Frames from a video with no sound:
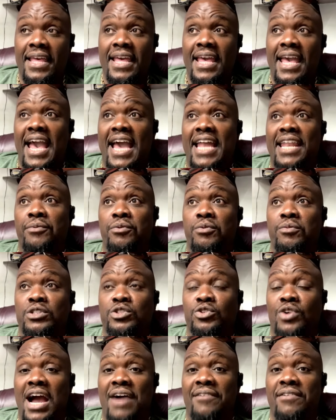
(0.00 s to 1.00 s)
and then we were
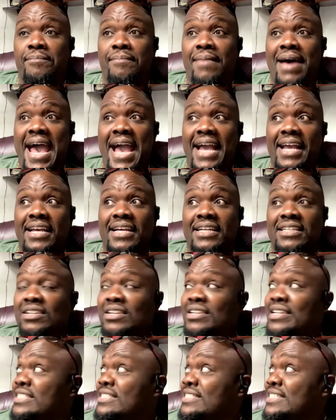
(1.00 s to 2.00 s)
driving back. And she said,
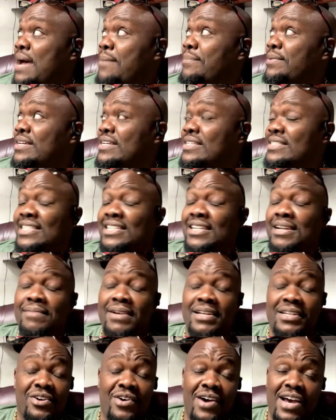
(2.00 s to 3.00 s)
let's stop at the casino. I'm
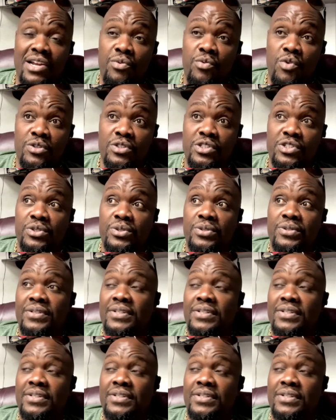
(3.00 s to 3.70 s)
like, no, I didn't want to.